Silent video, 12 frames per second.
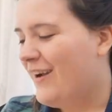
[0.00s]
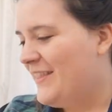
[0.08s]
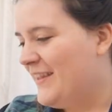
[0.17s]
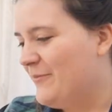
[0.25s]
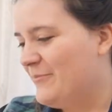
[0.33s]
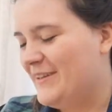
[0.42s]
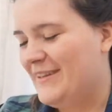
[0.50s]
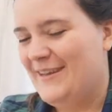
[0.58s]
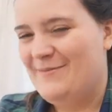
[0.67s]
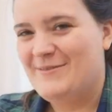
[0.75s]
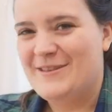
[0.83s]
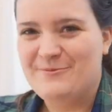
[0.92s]
I think I'm going to
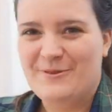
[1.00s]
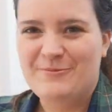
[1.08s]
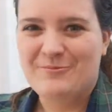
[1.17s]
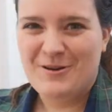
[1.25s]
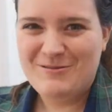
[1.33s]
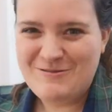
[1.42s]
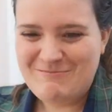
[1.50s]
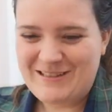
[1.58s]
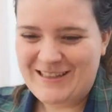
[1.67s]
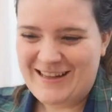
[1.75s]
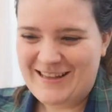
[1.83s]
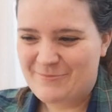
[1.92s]
keep this one.
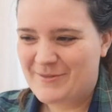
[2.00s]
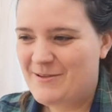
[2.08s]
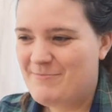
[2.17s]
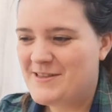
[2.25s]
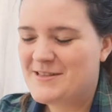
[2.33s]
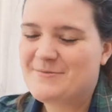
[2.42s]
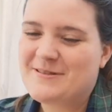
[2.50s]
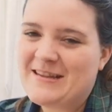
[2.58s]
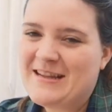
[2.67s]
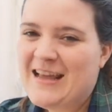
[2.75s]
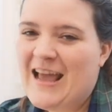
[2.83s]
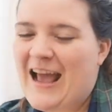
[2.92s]
Probably going to end up keeping this
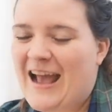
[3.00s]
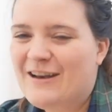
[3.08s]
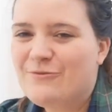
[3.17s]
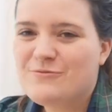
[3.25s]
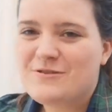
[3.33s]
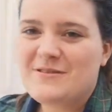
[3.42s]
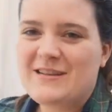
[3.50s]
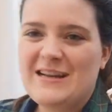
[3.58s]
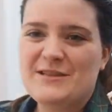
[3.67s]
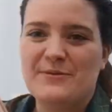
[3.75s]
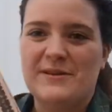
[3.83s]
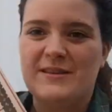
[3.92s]
one, and also the
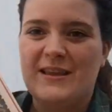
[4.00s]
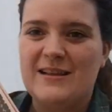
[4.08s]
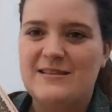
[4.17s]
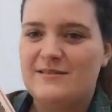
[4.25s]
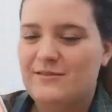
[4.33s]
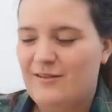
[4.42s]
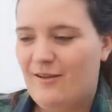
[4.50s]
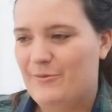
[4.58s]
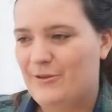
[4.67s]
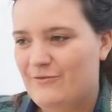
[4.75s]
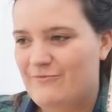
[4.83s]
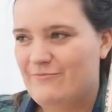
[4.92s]
next one that I'm
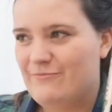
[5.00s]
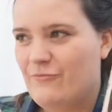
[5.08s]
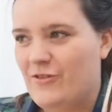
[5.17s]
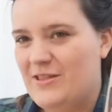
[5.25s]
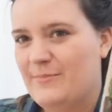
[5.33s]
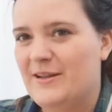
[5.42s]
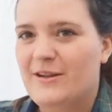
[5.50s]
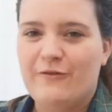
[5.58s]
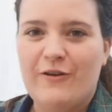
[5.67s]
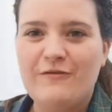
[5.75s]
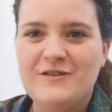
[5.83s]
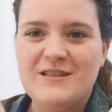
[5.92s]
going to read the beginning
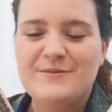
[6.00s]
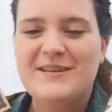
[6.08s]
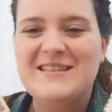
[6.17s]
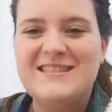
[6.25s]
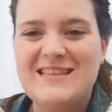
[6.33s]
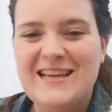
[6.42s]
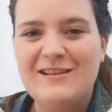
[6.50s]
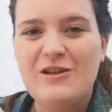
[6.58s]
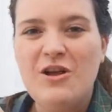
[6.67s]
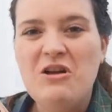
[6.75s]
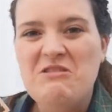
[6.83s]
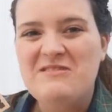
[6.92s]
of after this one is
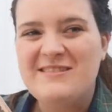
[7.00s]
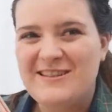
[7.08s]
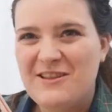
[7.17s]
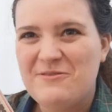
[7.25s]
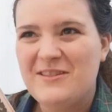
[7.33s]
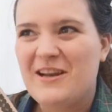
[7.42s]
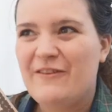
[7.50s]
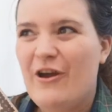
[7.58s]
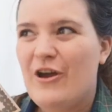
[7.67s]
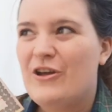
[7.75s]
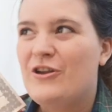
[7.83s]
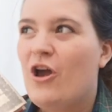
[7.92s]
Tyll, which is another one that I've
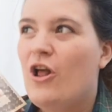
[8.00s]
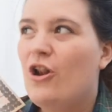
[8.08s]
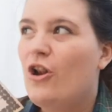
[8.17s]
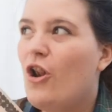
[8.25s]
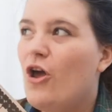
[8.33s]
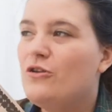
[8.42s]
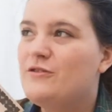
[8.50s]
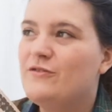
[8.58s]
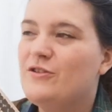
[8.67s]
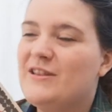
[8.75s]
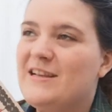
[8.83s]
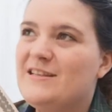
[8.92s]
heard loads
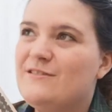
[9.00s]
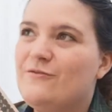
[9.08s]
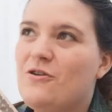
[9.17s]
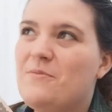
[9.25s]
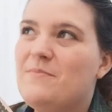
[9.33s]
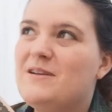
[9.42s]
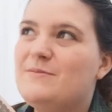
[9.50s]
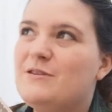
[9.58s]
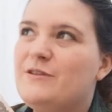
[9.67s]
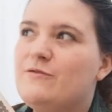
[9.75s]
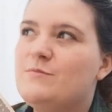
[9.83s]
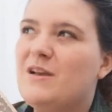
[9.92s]
of good things from,
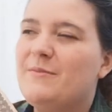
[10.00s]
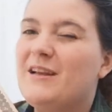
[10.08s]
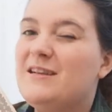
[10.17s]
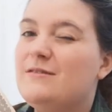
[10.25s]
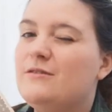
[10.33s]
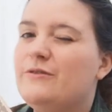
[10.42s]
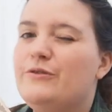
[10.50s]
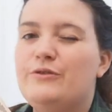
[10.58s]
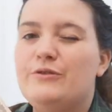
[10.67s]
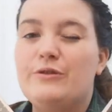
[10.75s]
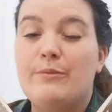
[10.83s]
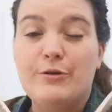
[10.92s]
especially from Simon Hazel,
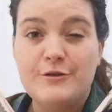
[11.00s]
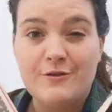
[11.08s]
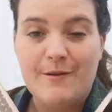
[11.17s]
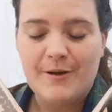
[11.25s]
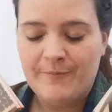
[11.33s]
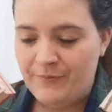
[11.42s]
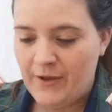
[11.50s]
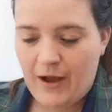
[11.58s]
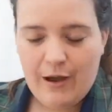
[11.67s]
who's a bookscrammer.